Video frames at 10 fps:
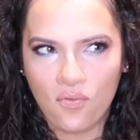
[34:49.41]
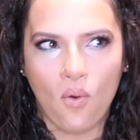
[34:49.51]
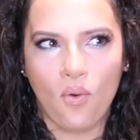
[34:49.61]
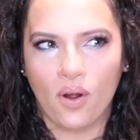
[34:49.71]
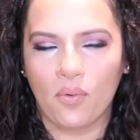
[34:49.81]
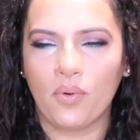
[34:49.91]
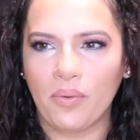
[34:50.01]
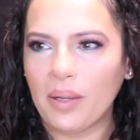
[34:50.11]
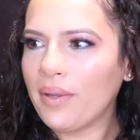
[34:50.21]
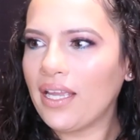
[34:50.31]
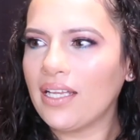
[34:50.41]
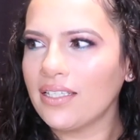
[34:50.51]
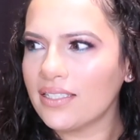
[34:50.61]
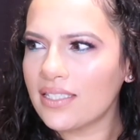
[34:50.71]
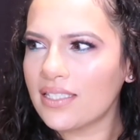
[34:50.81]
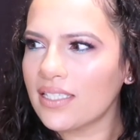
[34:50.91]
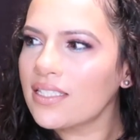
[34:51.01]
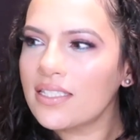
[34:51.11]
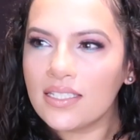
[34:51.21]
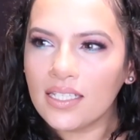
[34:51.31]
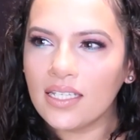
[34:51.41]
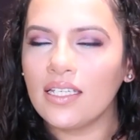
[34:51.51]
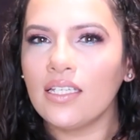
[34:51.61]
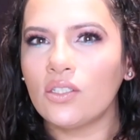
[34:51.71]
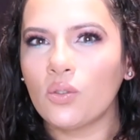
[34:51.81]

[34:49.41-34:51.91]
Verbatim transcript: for what do I pay 60